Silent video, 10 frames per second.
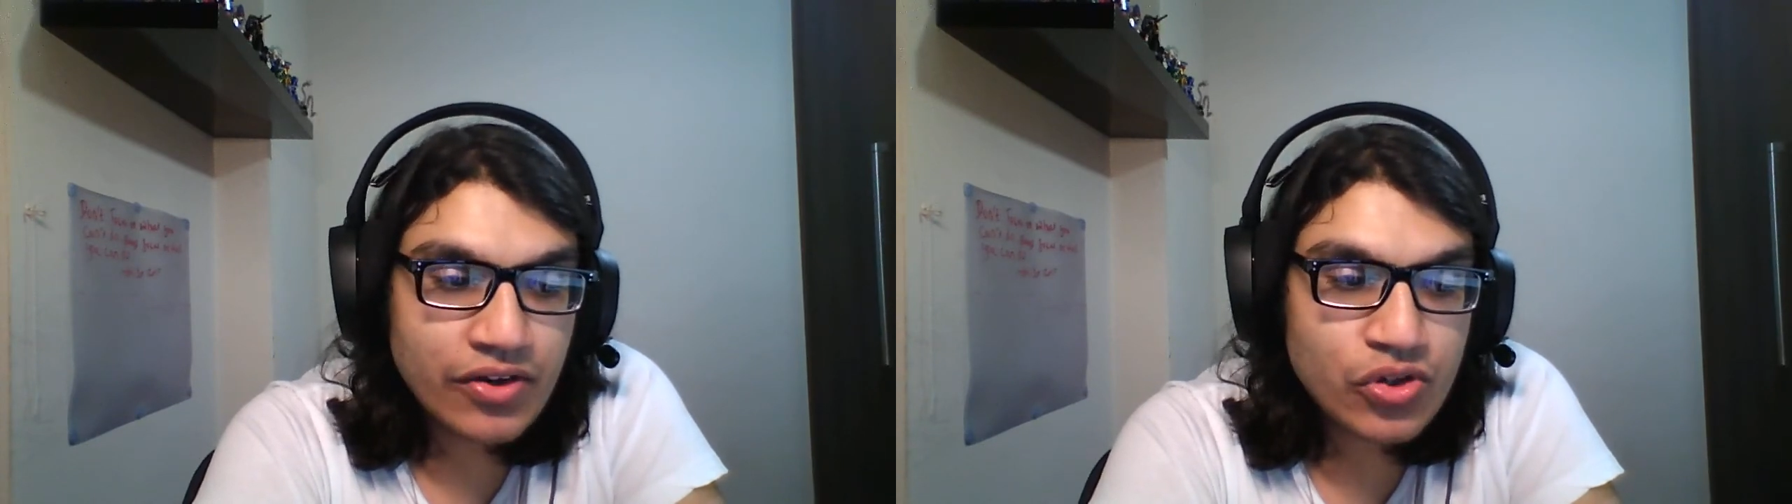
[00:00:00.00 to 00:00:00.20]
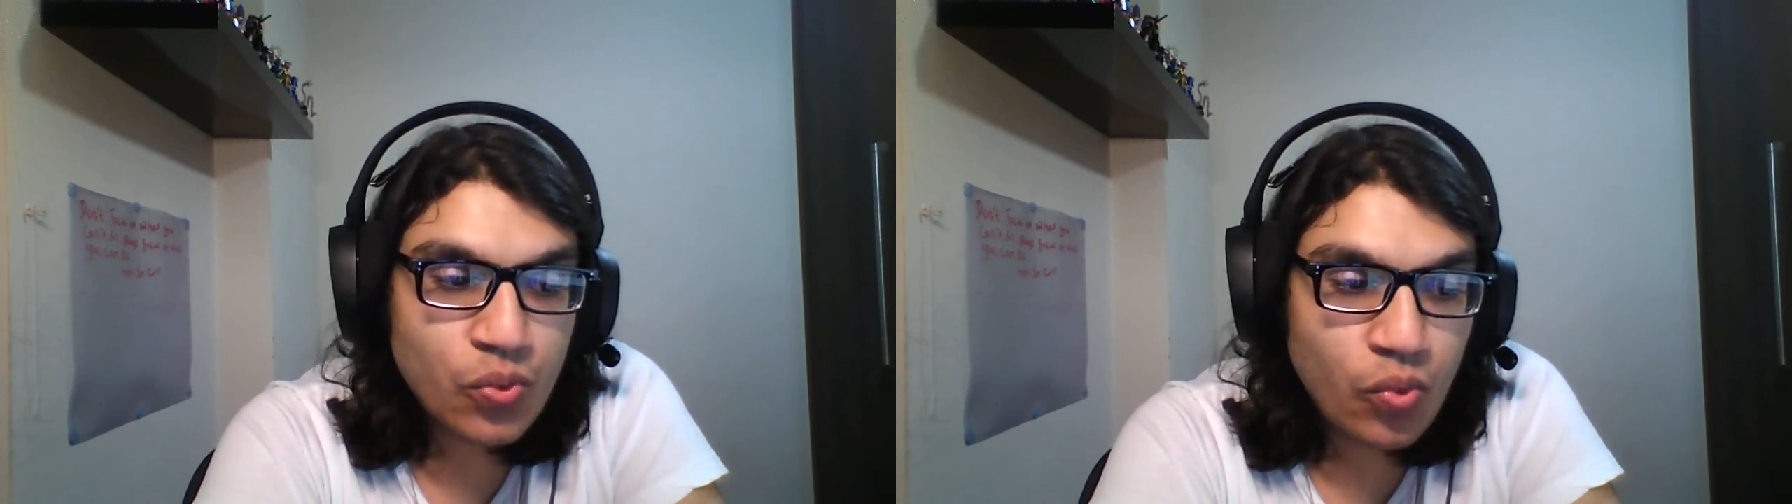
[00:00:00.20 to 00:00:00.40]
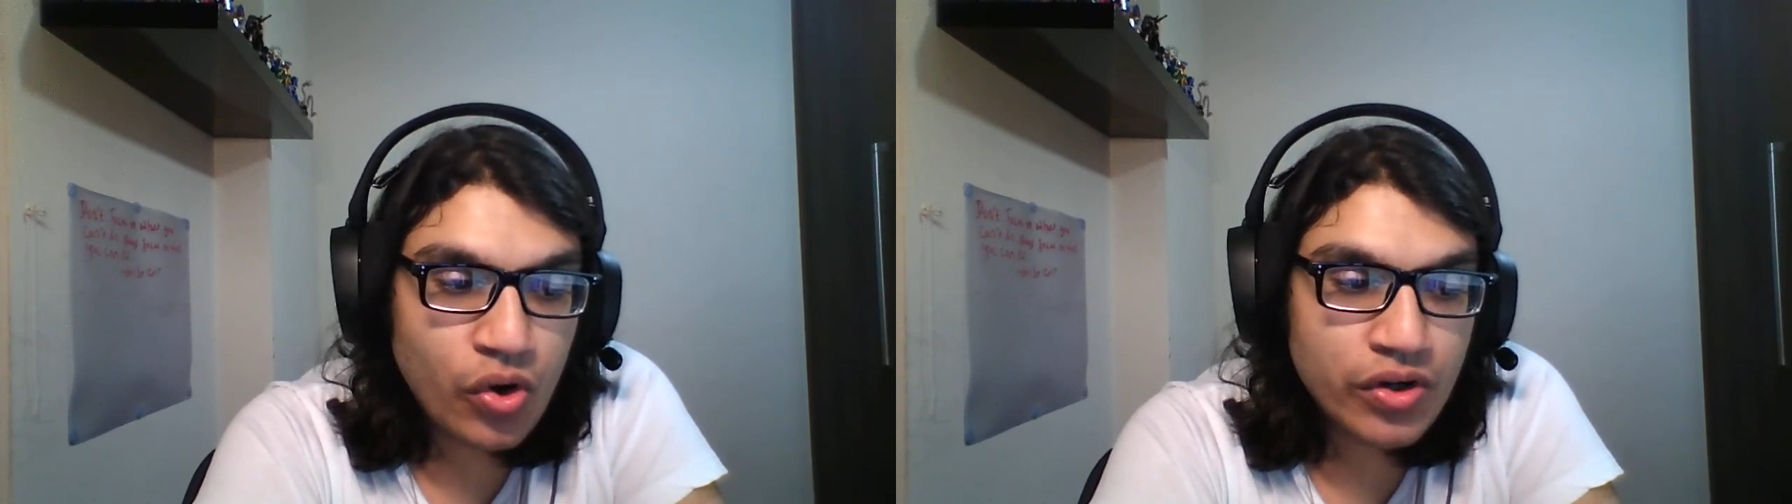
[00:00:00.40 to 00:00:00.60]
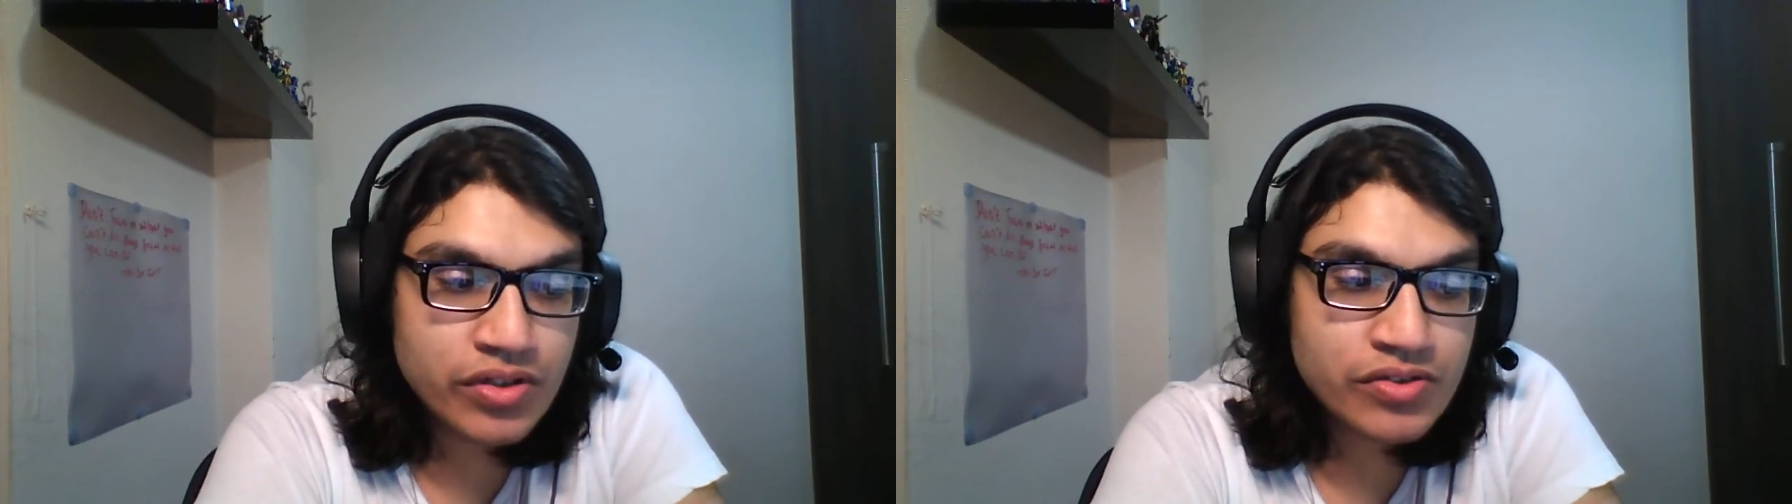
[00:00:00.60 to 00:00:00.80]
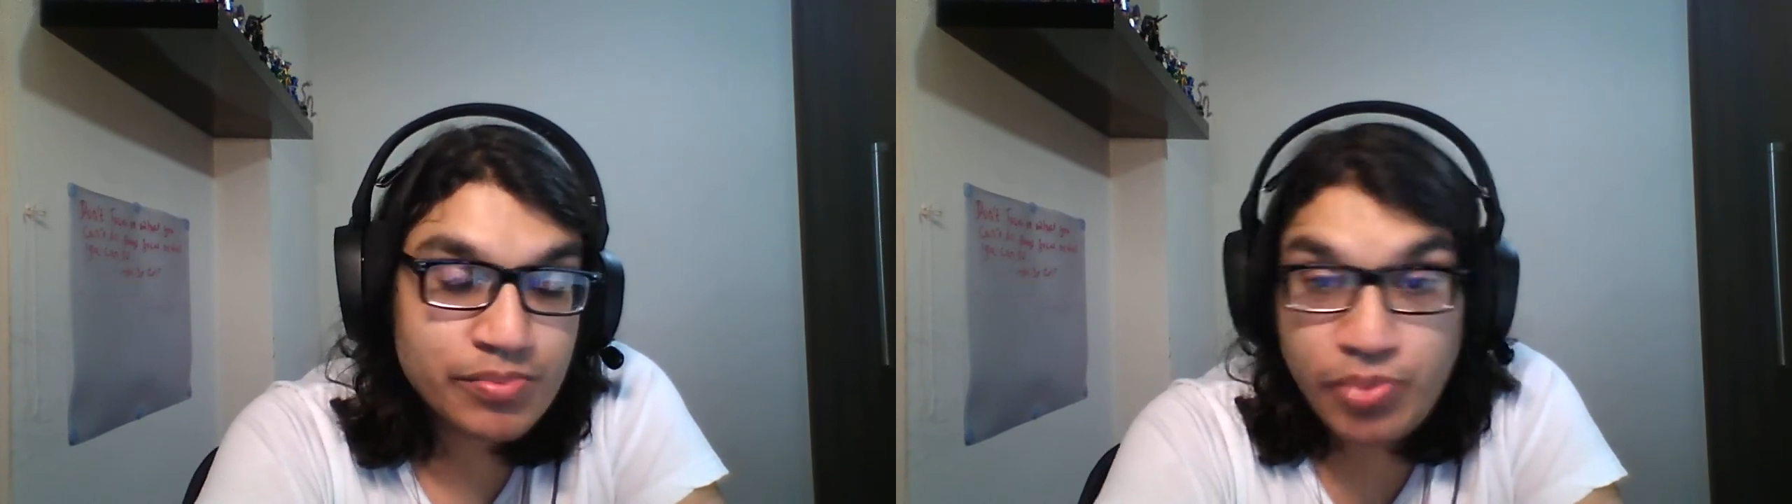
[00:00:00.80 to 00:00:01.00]

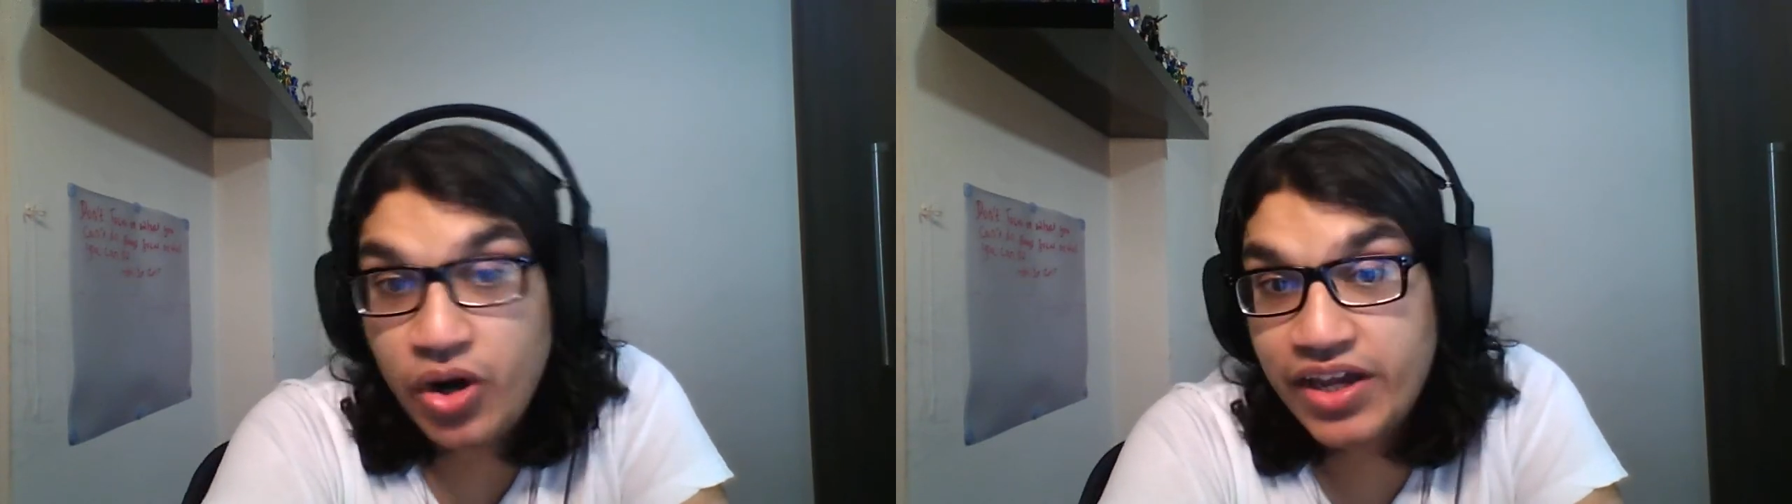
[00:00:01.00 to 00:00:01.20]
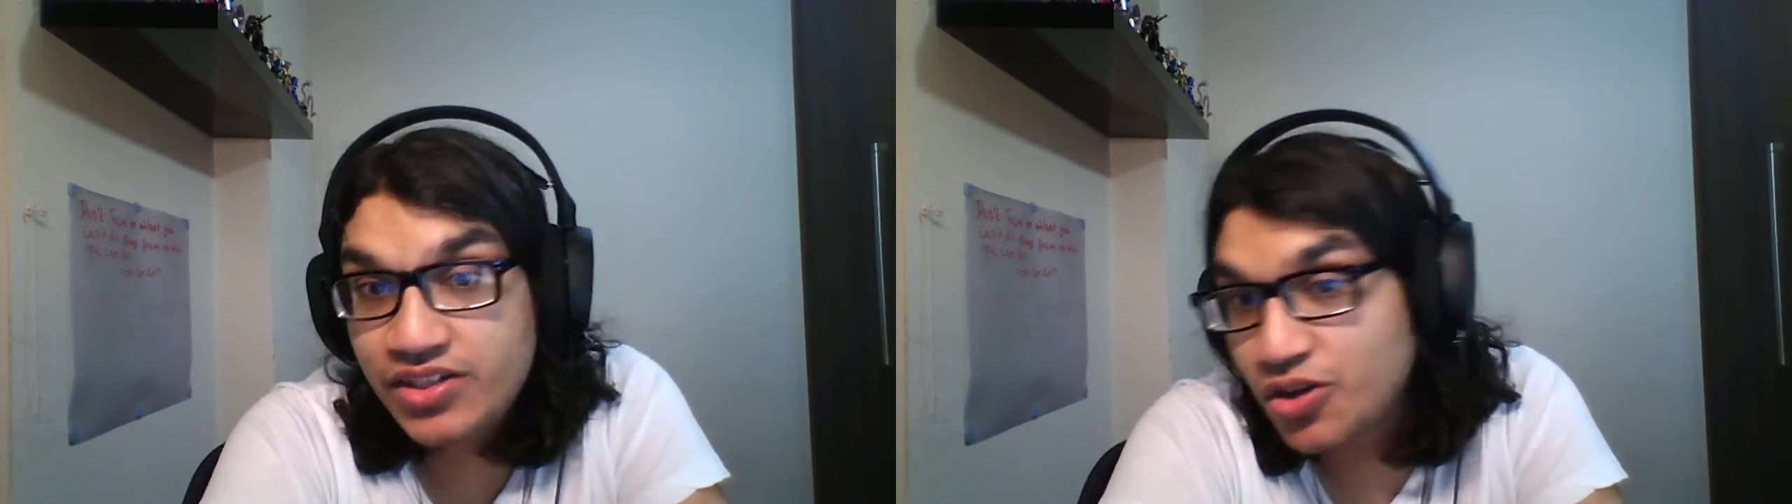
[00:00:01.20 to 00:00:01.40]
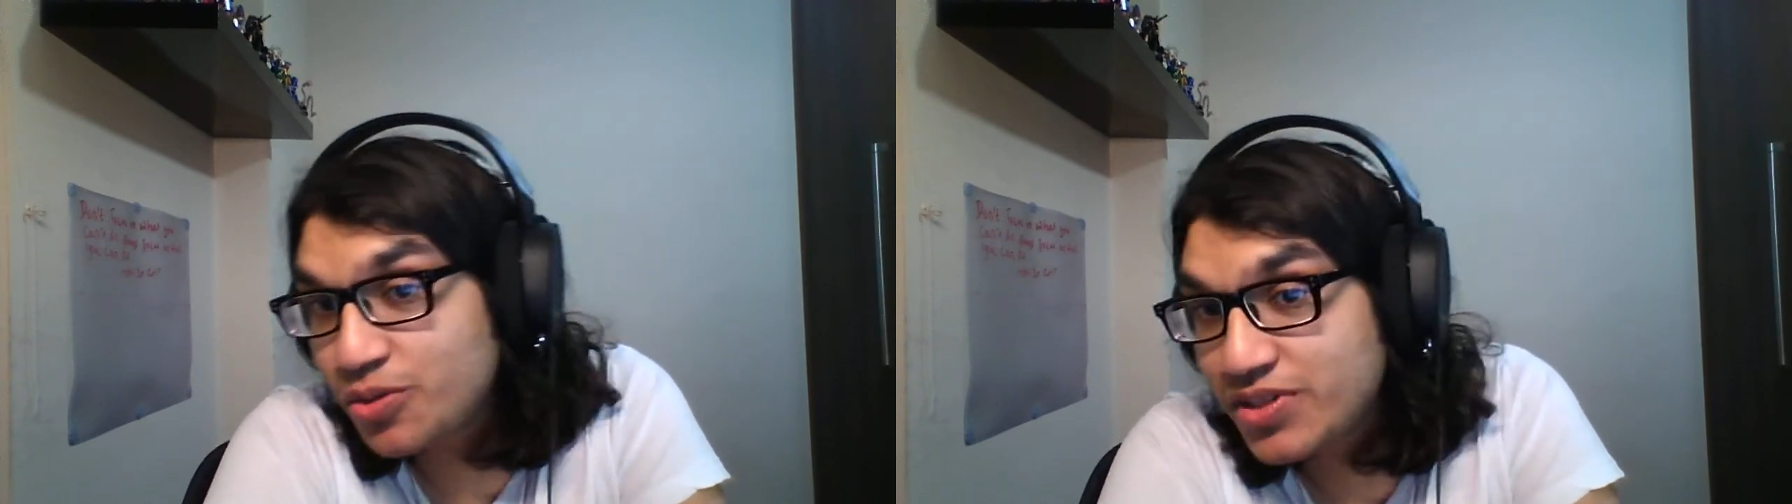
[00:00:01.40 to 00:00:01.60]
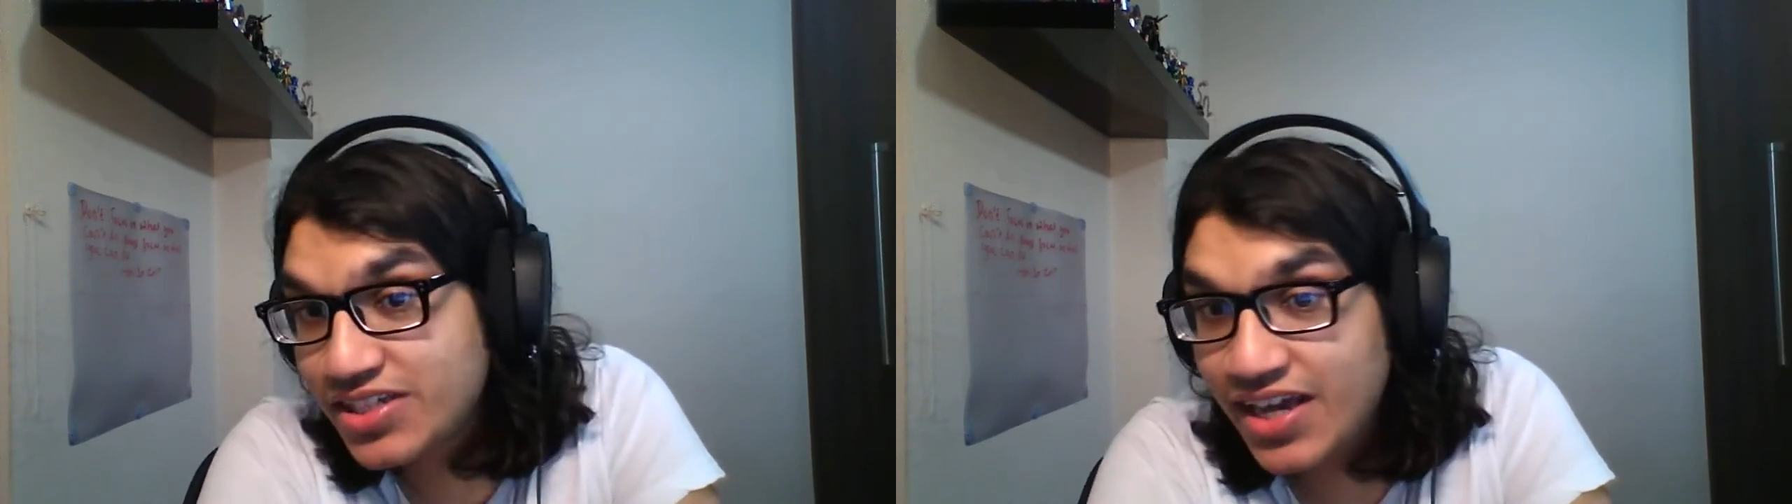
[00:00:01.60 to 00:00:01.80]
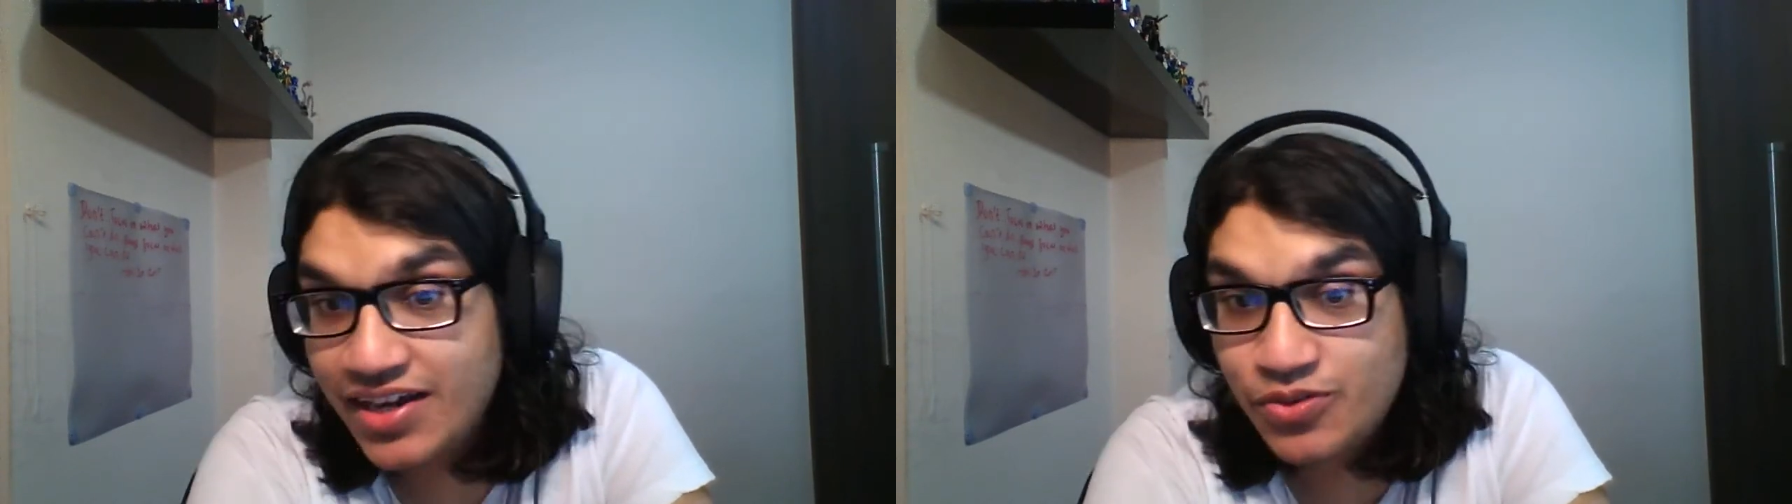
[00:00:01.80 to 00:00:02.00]
towards Pokken Tournament
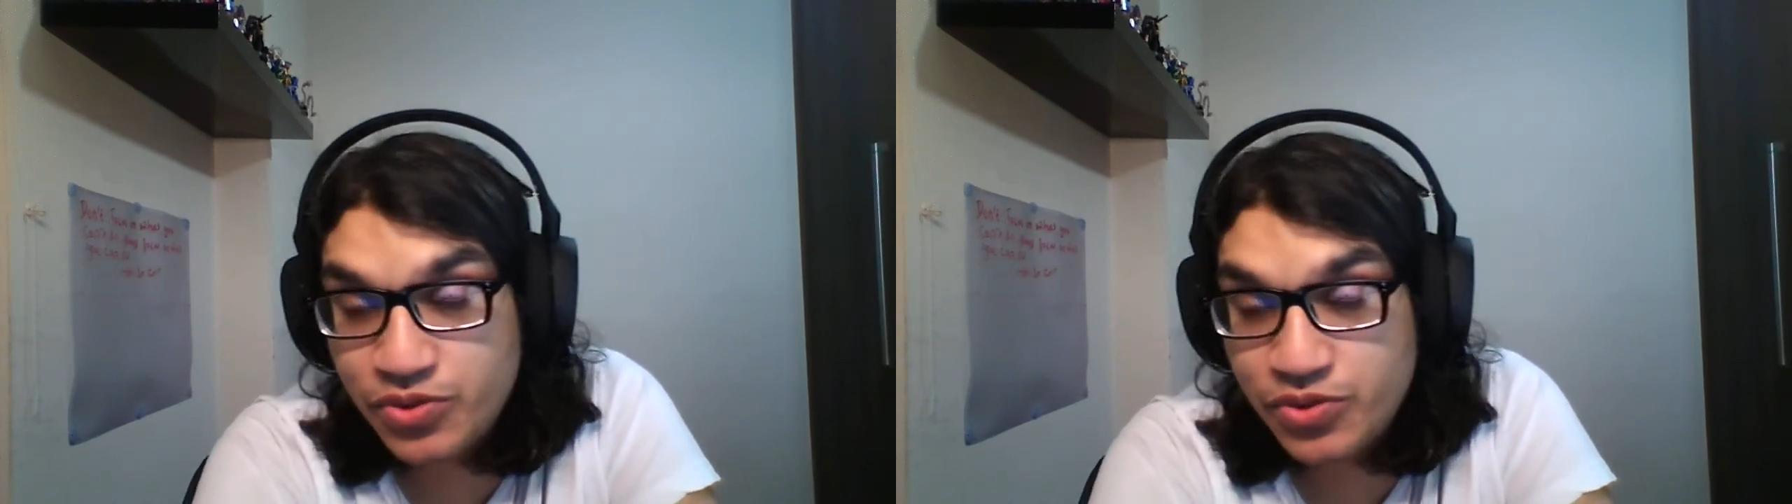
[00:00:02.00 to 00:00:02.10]
DX,